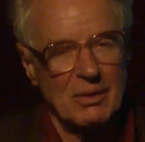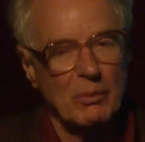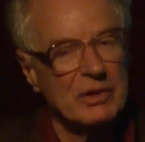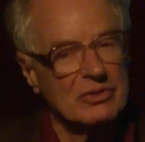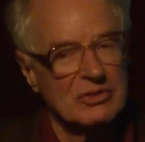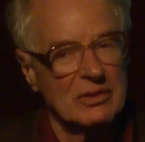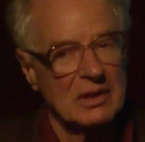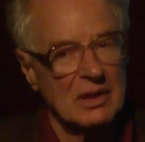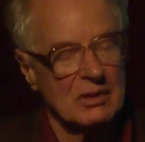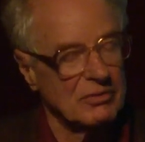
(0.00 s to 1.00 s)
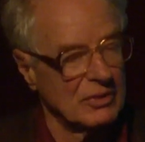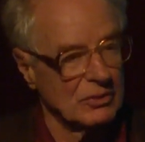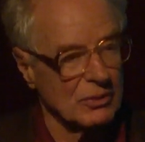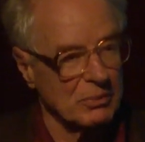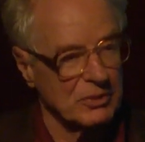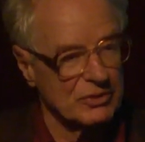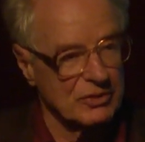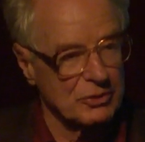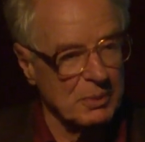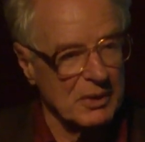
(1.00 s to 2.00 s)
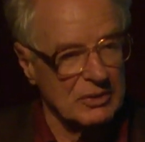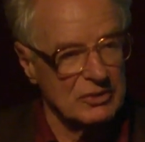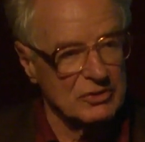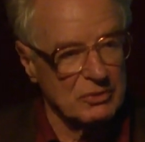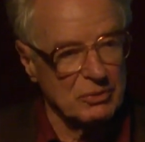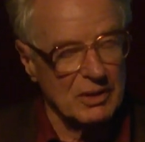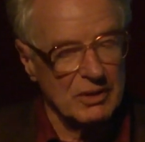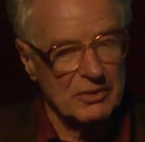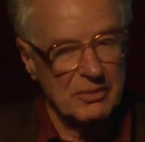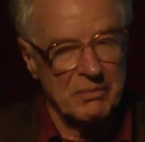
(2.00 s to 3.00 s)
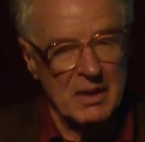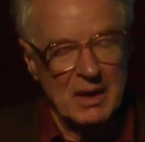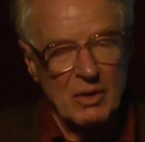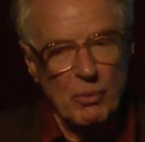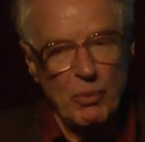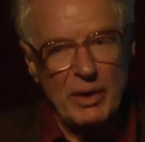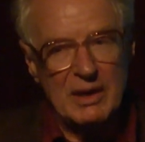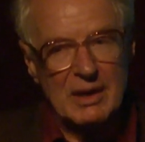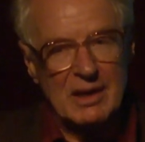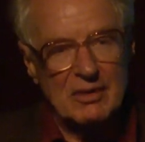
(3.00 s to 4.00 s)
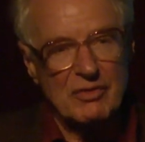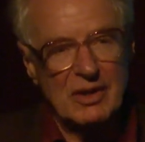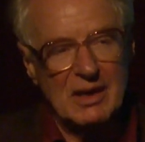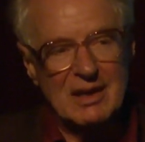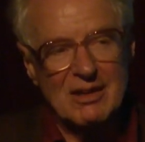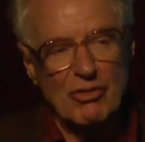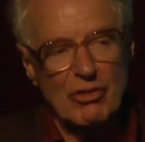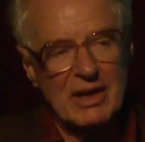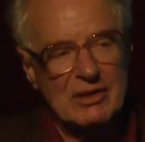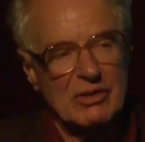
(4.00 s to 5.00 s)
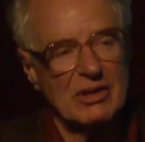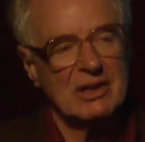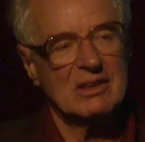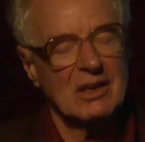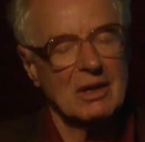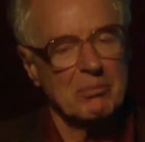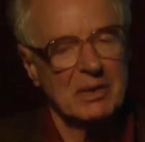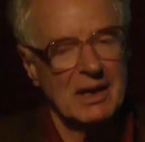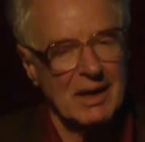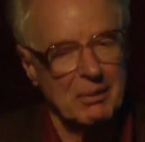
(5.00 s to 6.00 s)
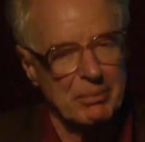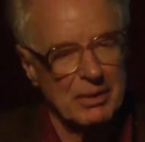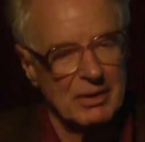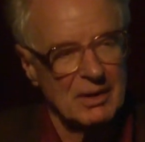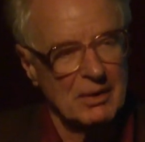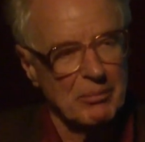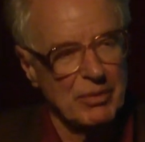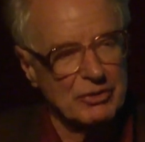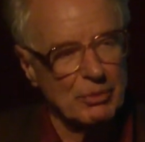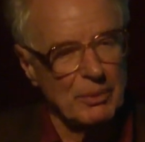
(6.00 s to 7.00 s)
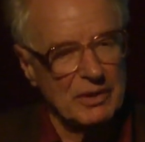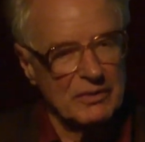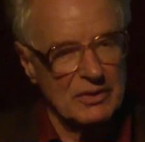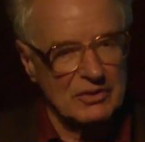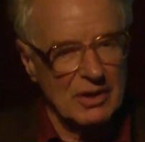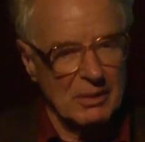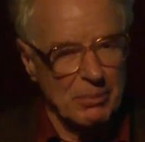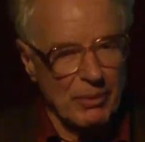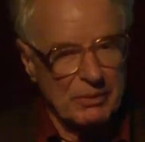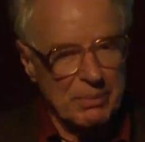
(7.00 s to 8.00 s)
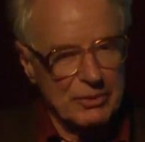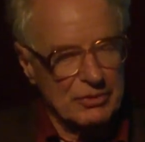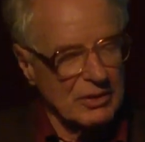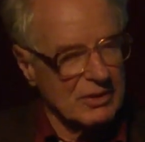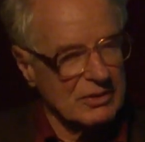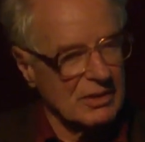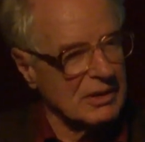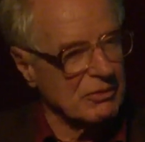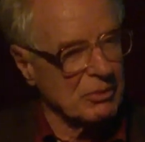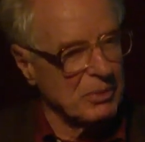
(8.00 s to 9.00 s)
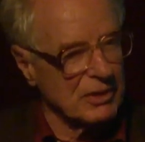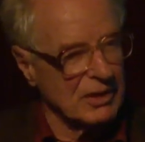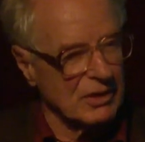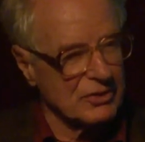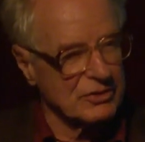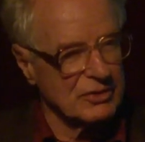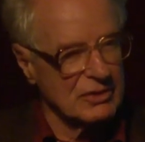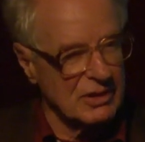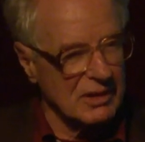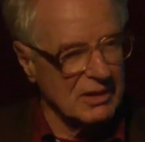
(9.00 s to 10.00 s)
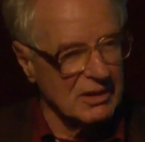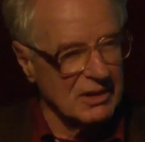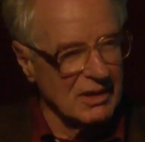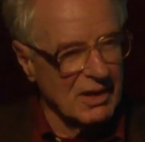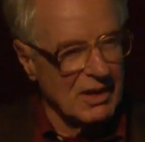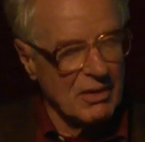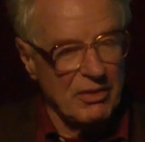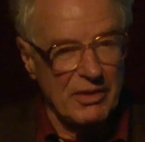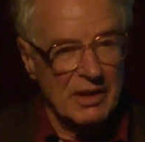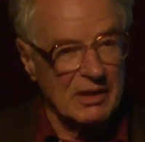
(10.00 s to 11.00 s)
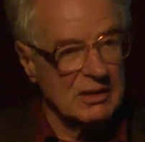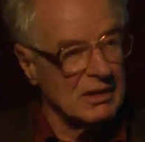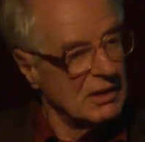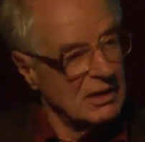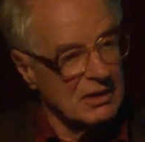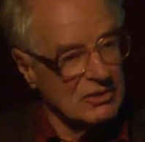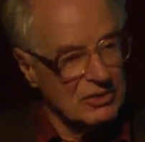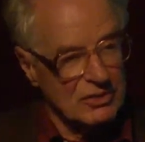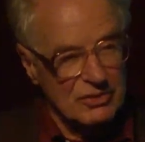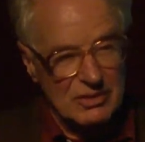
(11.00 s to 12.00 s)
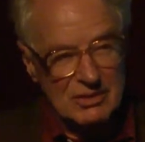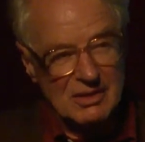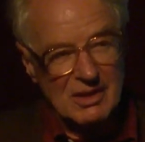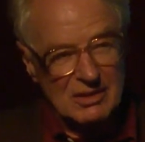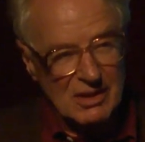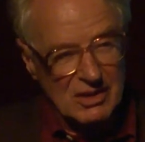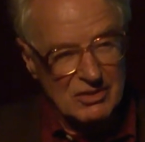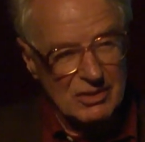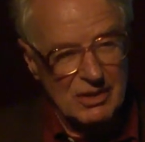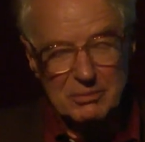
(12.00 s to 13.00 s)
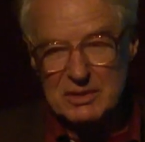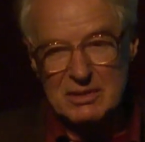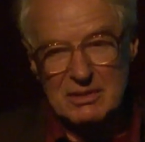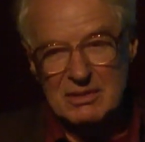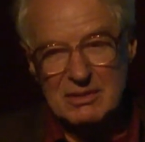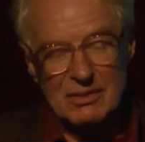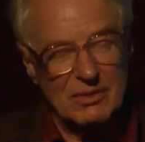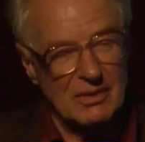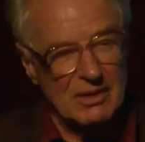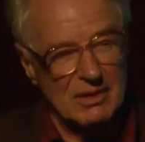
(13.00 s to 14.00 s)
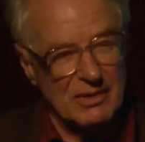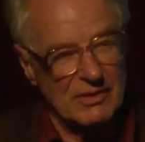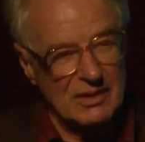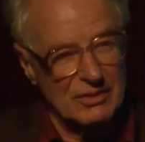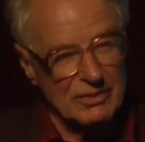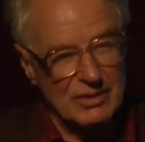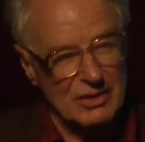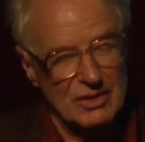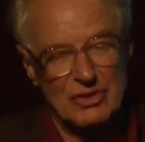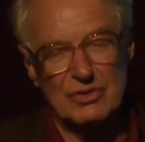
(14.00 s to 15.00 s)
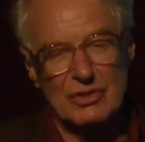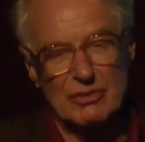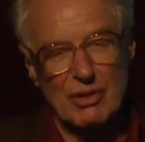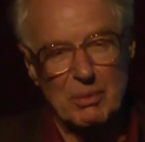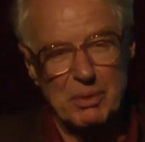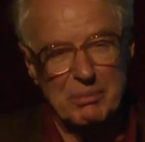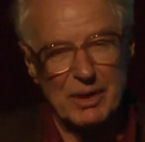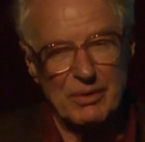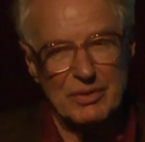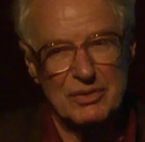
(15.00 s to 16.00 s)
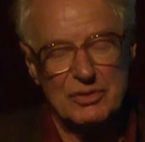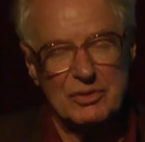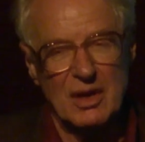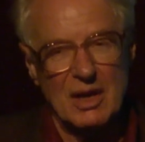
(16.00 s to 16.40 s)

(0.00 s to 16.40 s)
We still have enormous disparities of wealth. We have a greater income gap between the top 1% and everybody else today than existed at that time, at the, you know, the height of the Gilded Age and the robber barons.